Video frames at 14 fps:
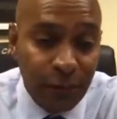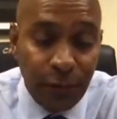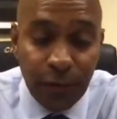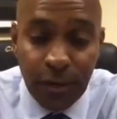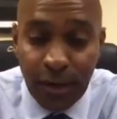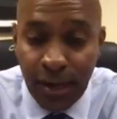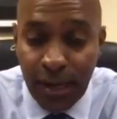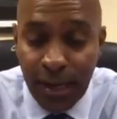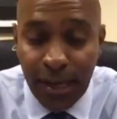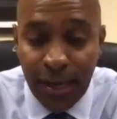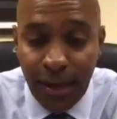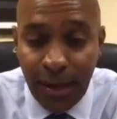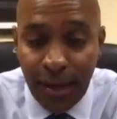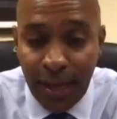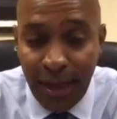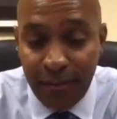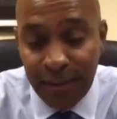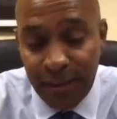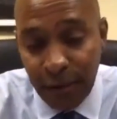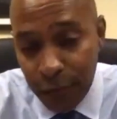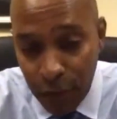uh, have a different
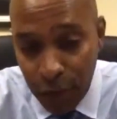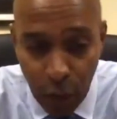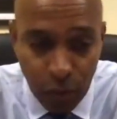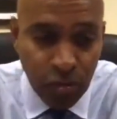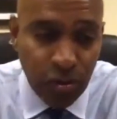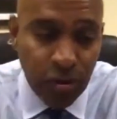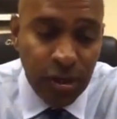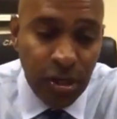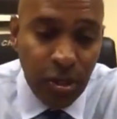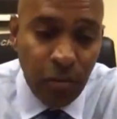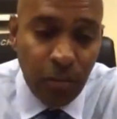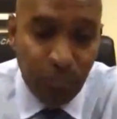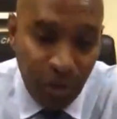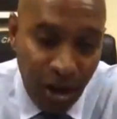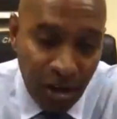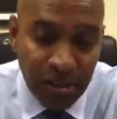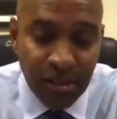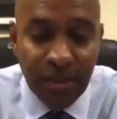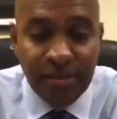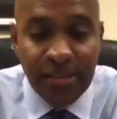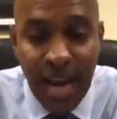culture than you prior to us hiring
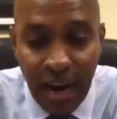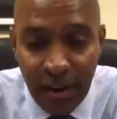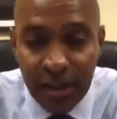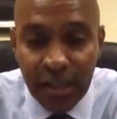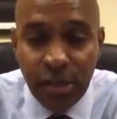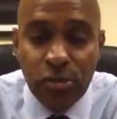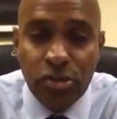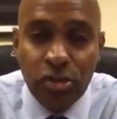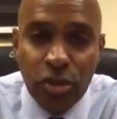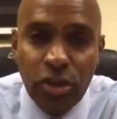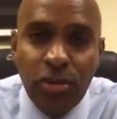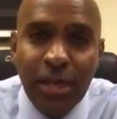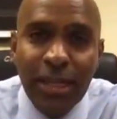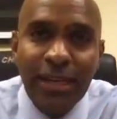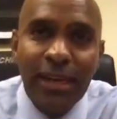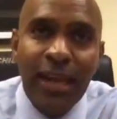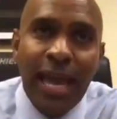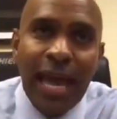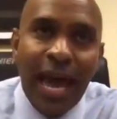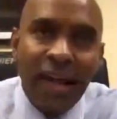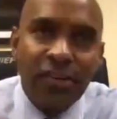you so you can actually do
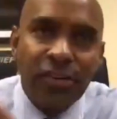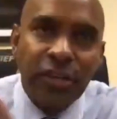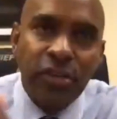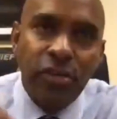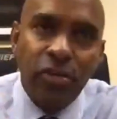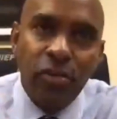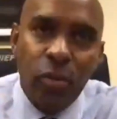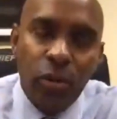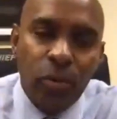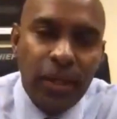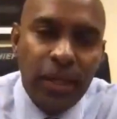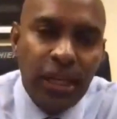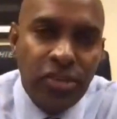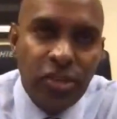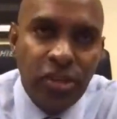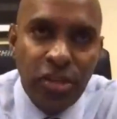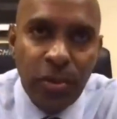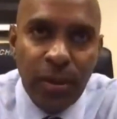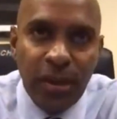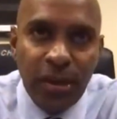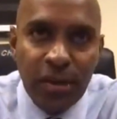the work we need you to do here in
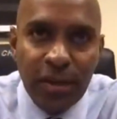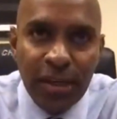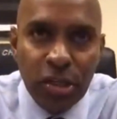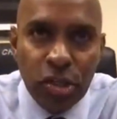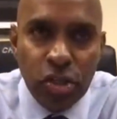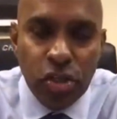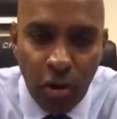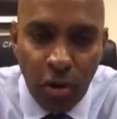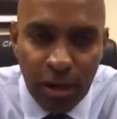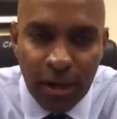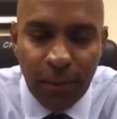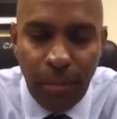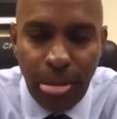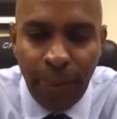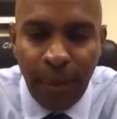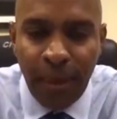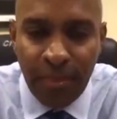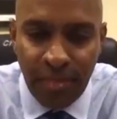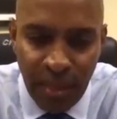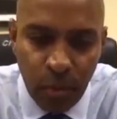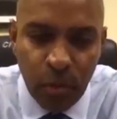Charlotte. Then when you
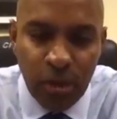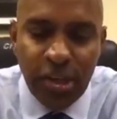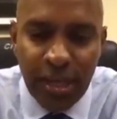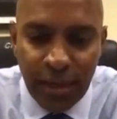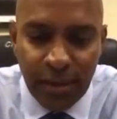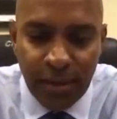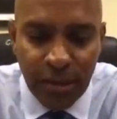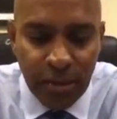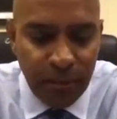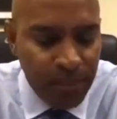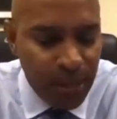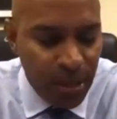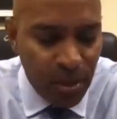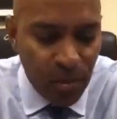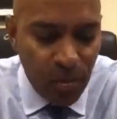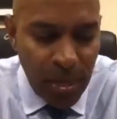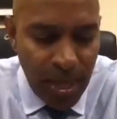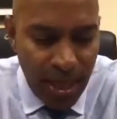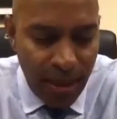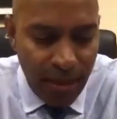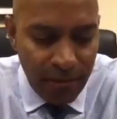get here, we have the
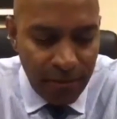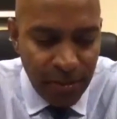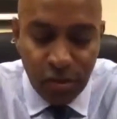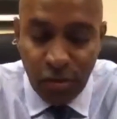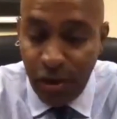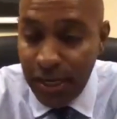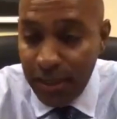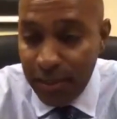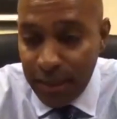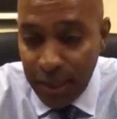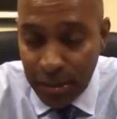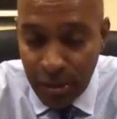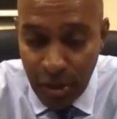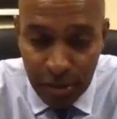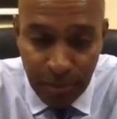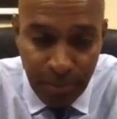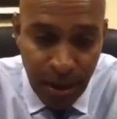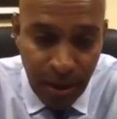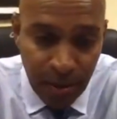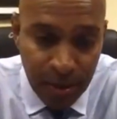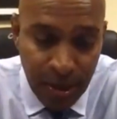training that I talked about,
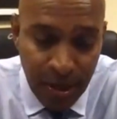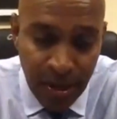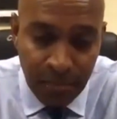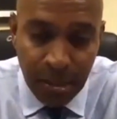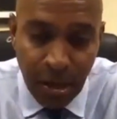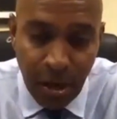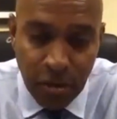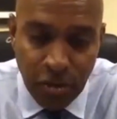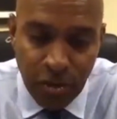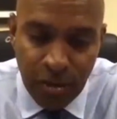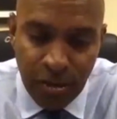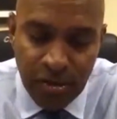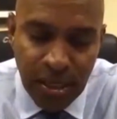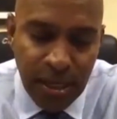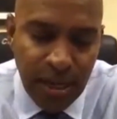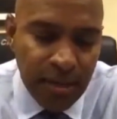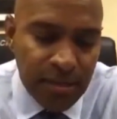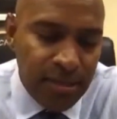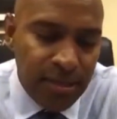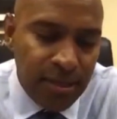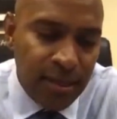but also there's a constant
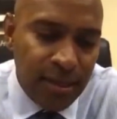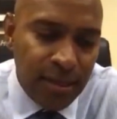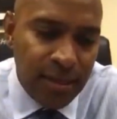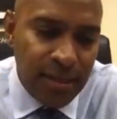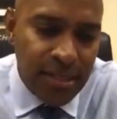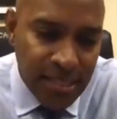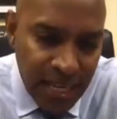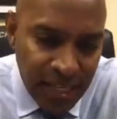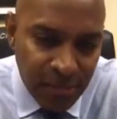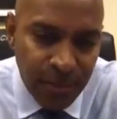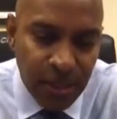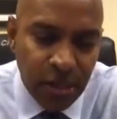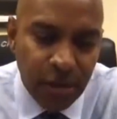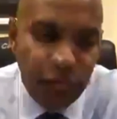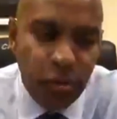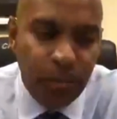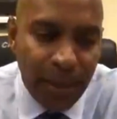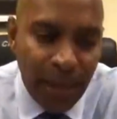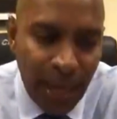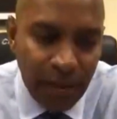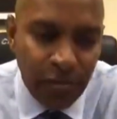assessment of your behavior.
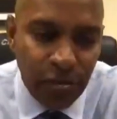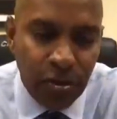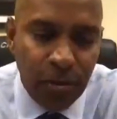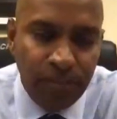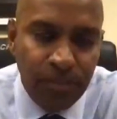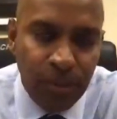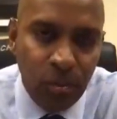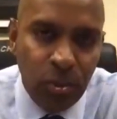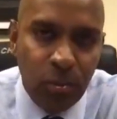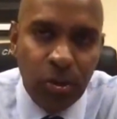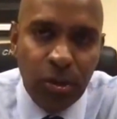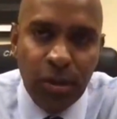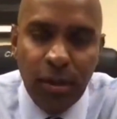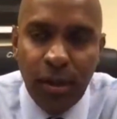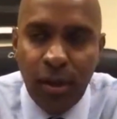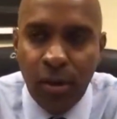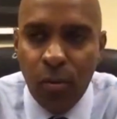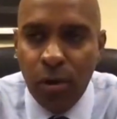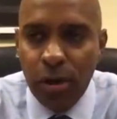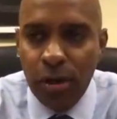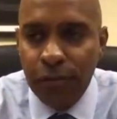We were one of
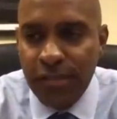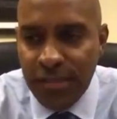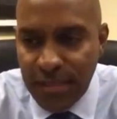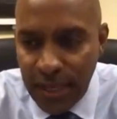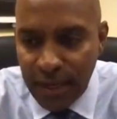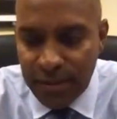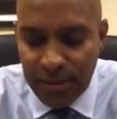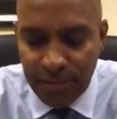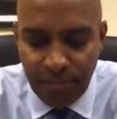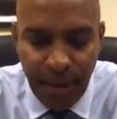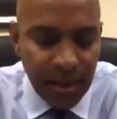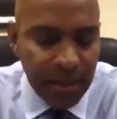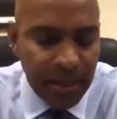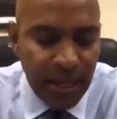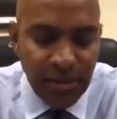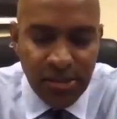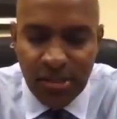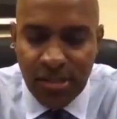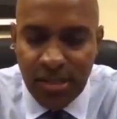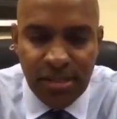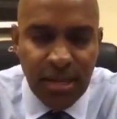six pilot agencies that
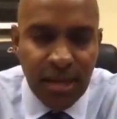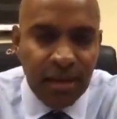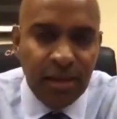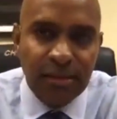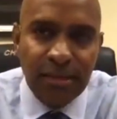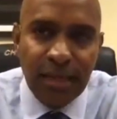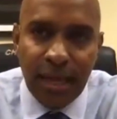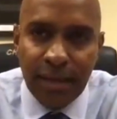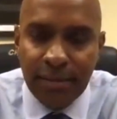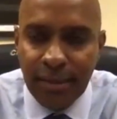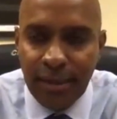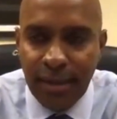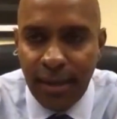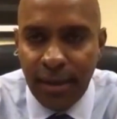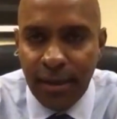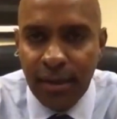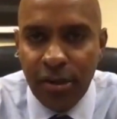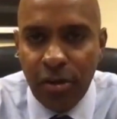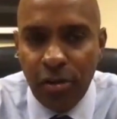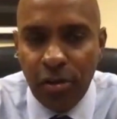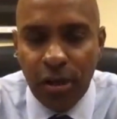looked at an early
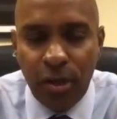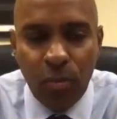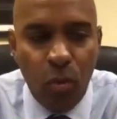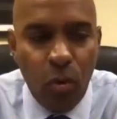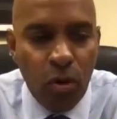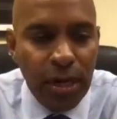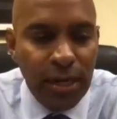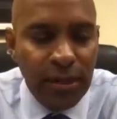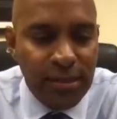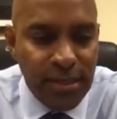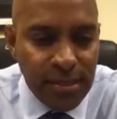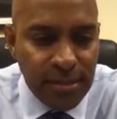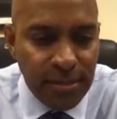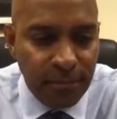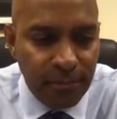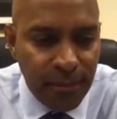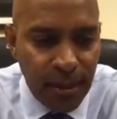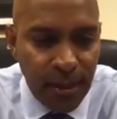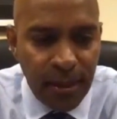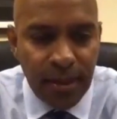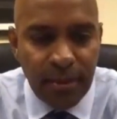warning system
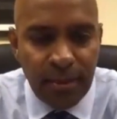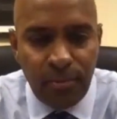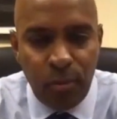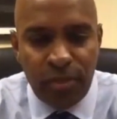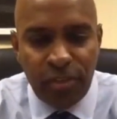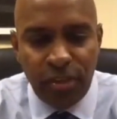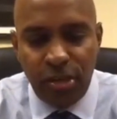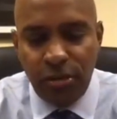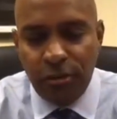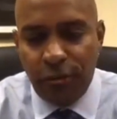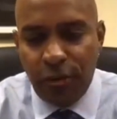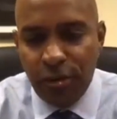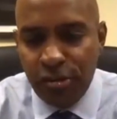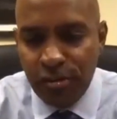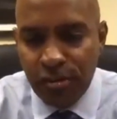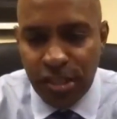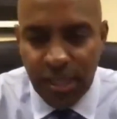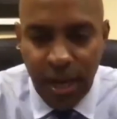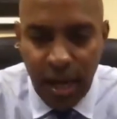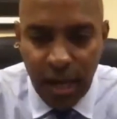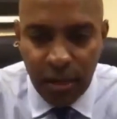with the University of Chicago that
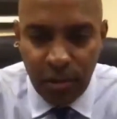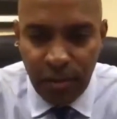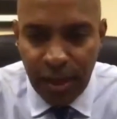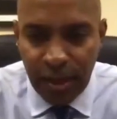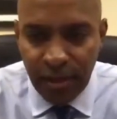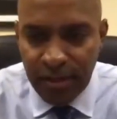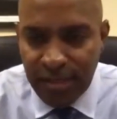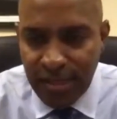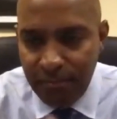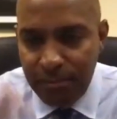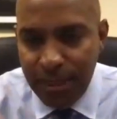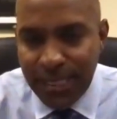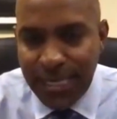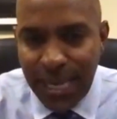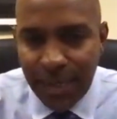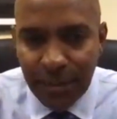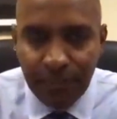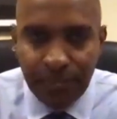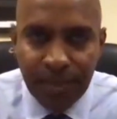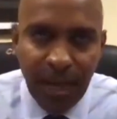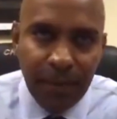looks at big data, how many
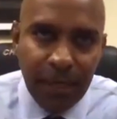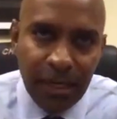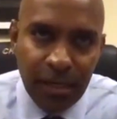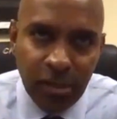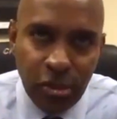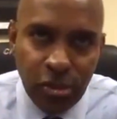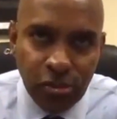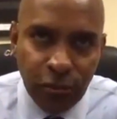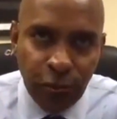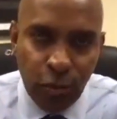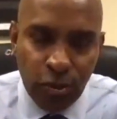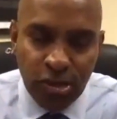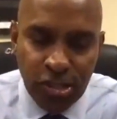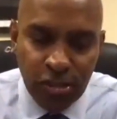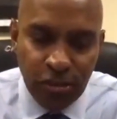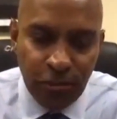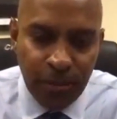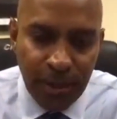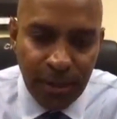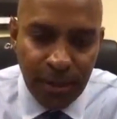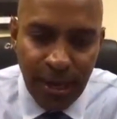use of forces you've been
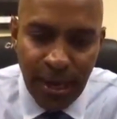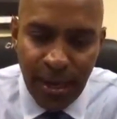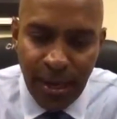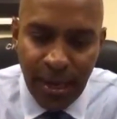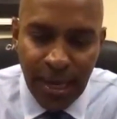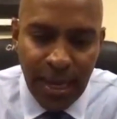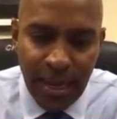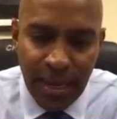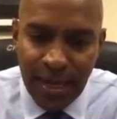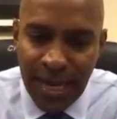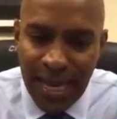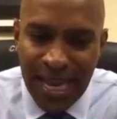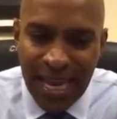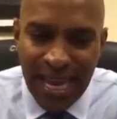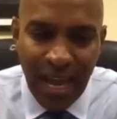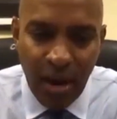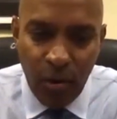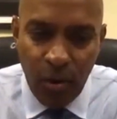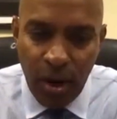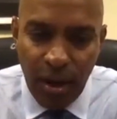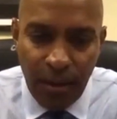in, how um,
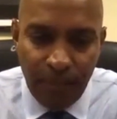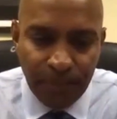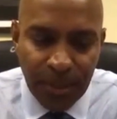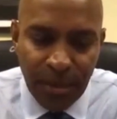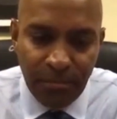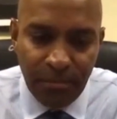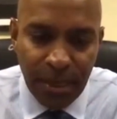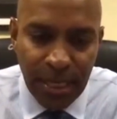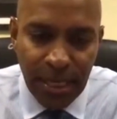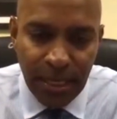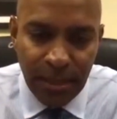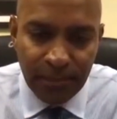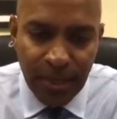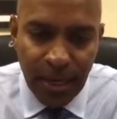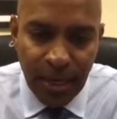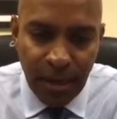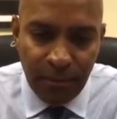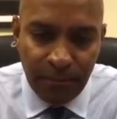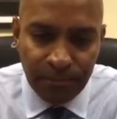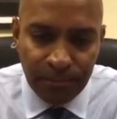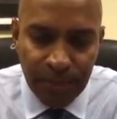many um,
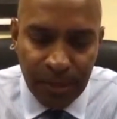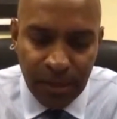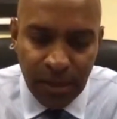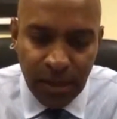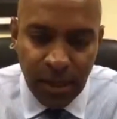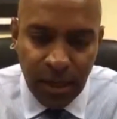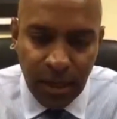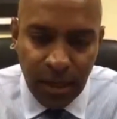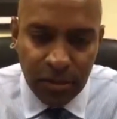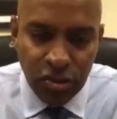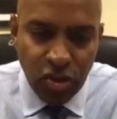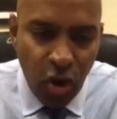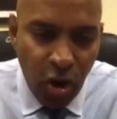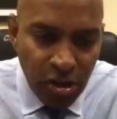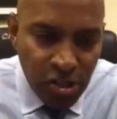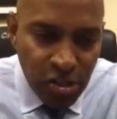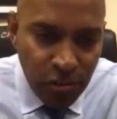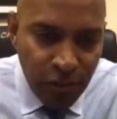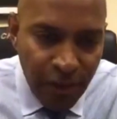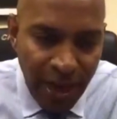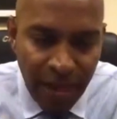uh, charges you have of a
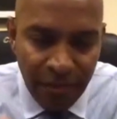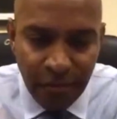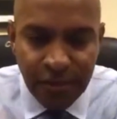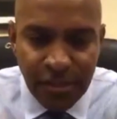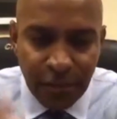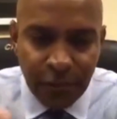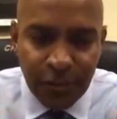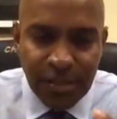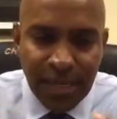different type, like